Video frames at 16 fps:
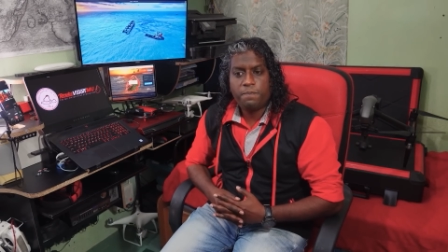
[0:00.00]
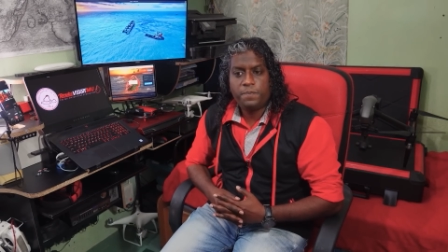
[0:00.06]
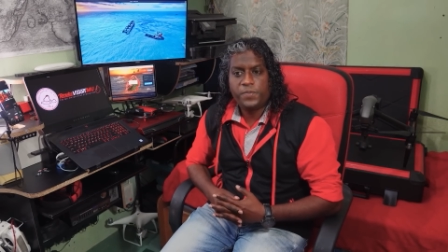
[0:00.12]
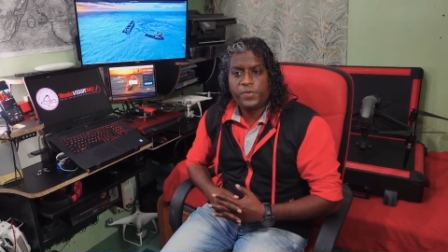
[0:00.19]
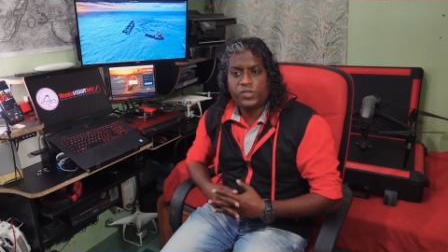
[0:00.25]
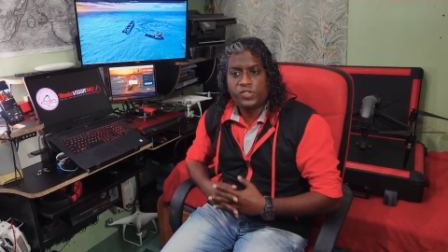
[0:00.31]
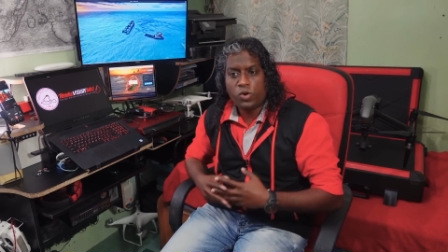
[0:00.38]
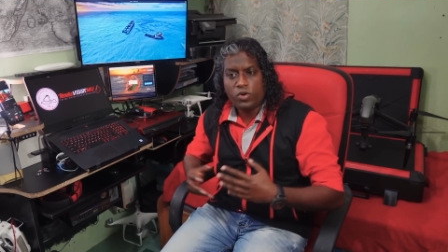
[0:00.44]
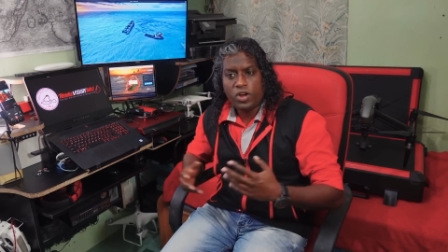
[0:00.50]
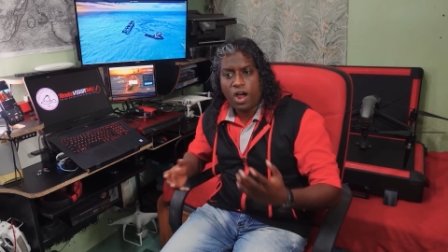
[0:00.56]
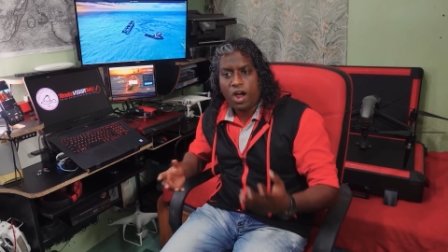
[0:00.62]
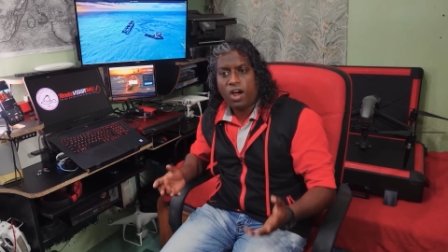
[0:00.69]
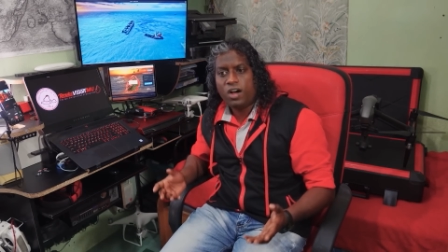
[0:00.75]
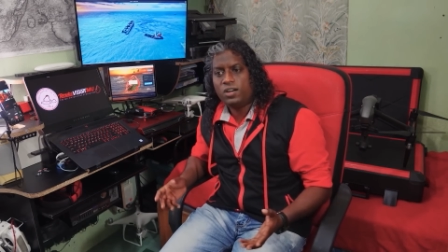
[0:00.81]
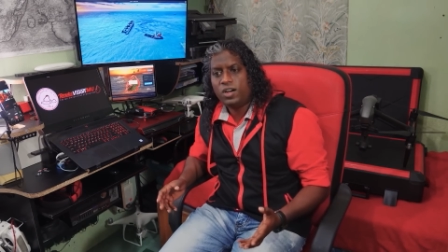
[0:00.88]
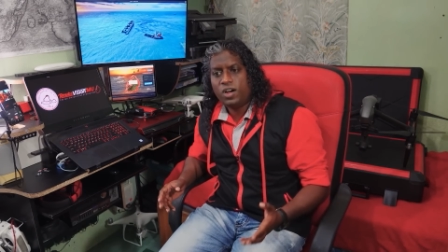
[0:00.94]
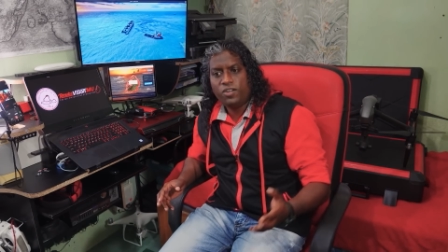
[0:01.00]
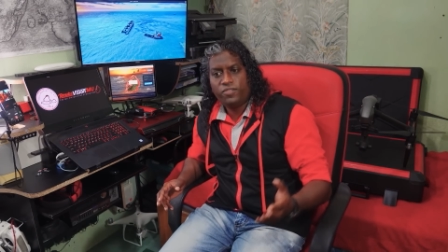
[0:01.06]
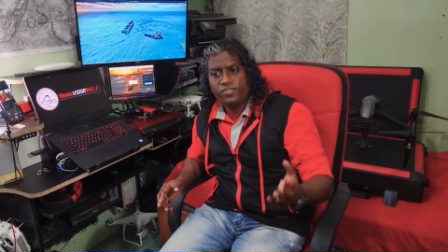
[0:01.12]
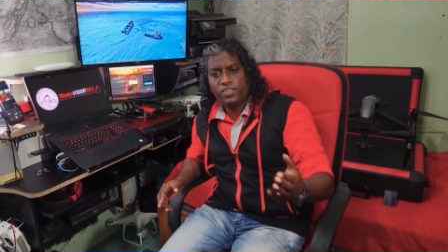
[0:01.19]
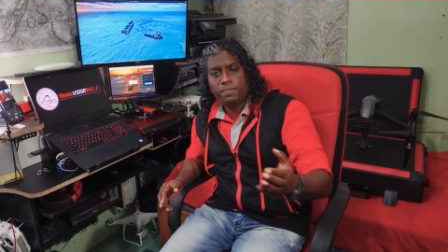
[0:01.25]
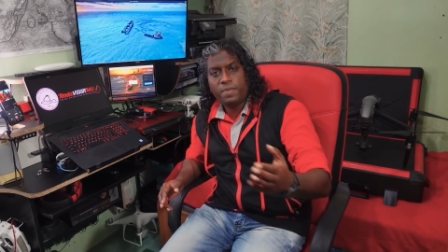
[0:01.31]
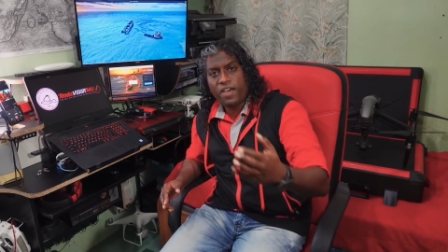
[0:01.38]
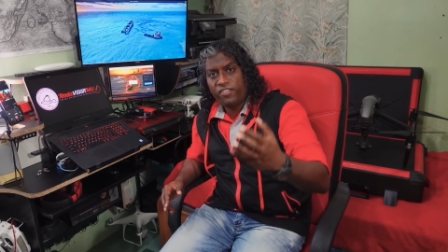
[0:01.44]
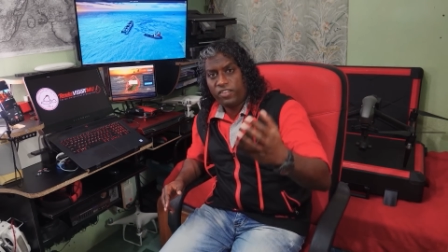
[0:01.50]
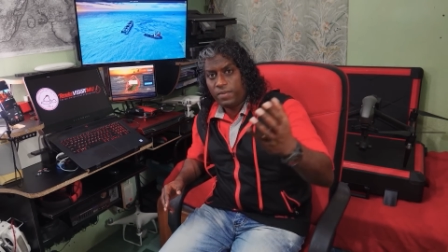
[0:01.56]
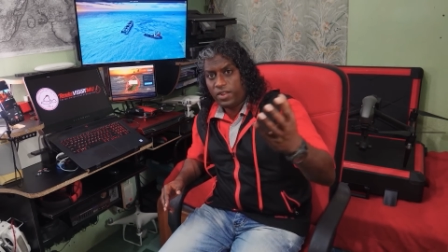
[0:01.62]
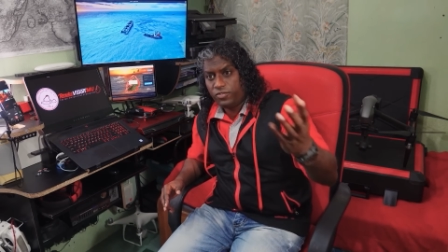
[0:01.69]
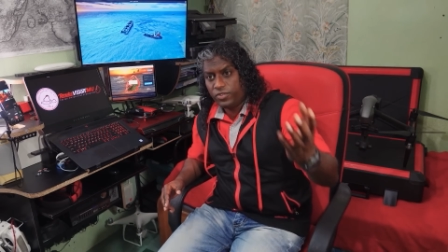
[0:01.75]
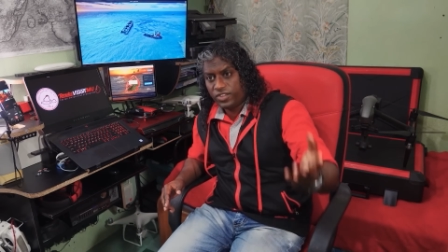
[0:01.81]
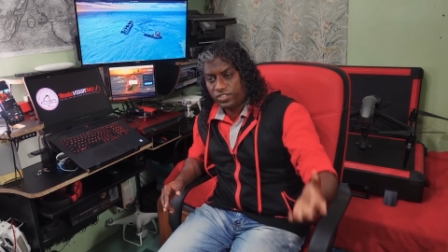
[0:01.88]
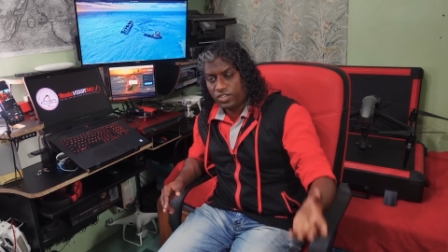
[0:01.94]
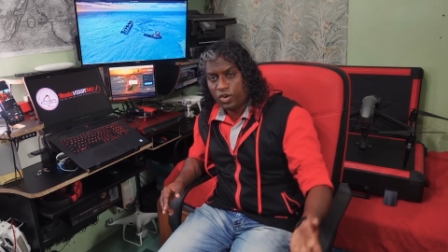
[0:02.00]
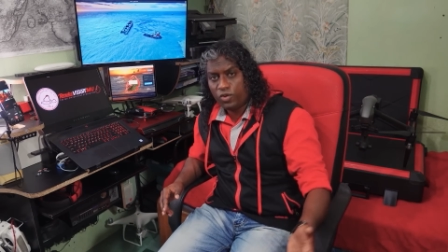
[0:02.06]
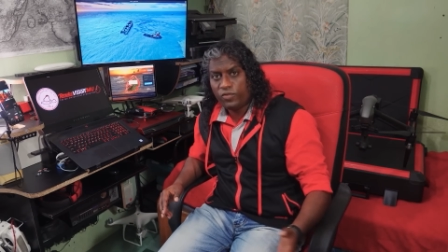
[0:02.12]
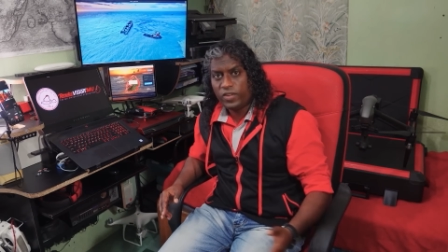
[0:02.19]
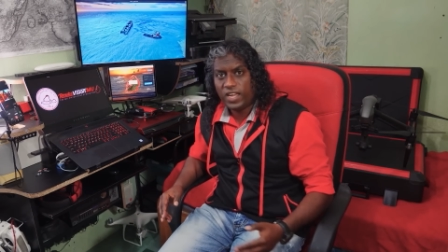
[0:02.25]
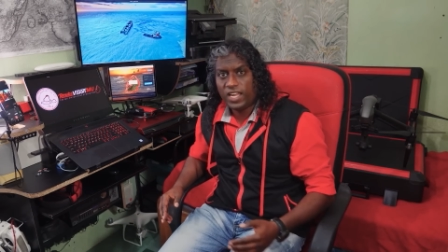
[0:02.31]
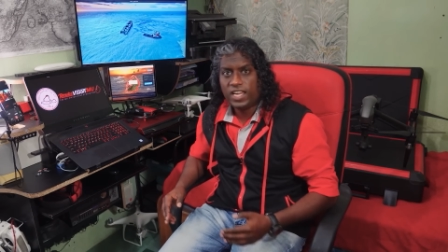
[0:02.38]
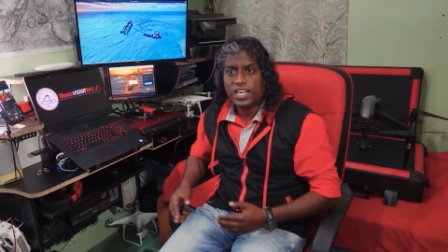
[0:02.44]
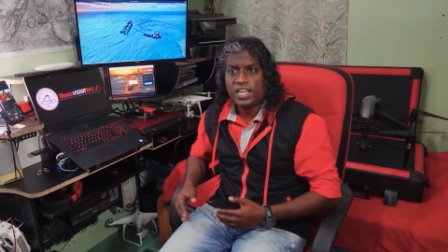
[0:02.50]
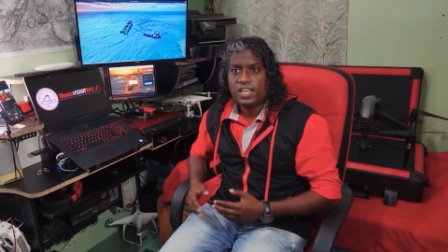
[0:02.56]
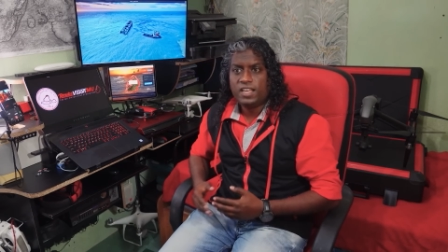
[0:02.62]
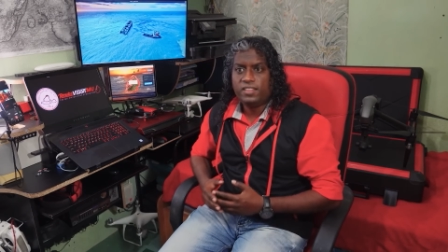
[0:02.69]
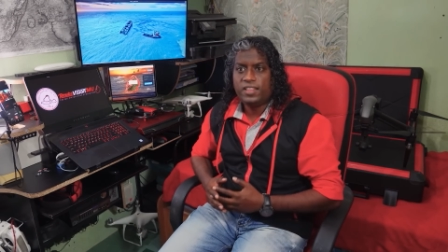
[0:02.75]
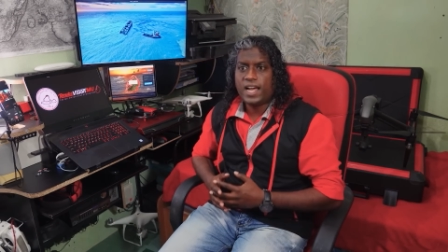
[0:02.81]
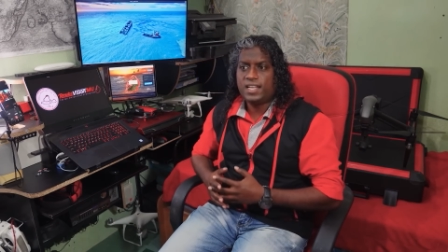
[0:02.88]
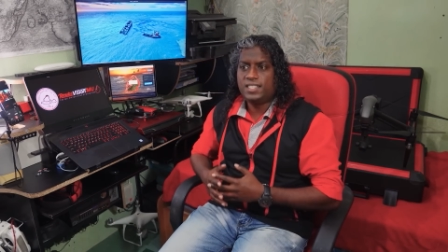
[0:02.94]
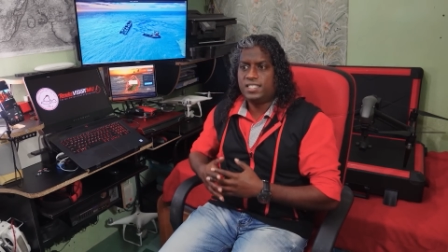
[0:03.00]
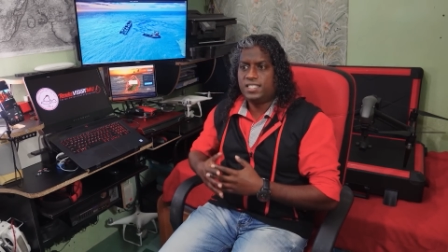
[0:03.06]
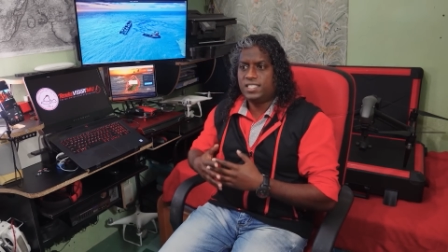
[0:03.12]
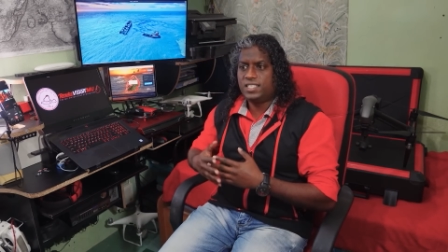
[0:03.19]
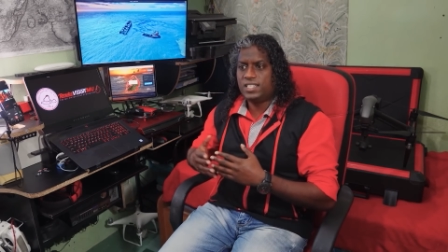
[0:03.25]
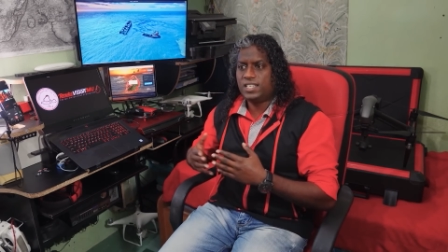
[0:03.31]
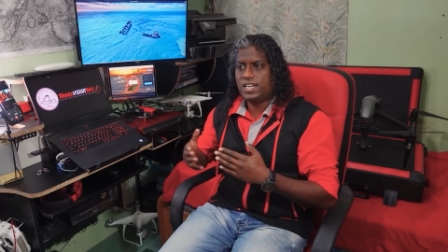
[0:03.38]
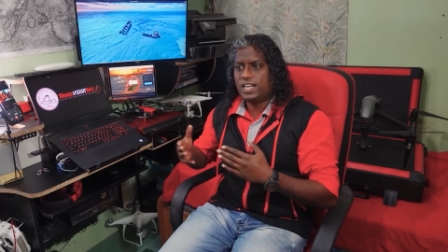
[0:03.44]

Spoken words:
sonar of the bathymetric survey that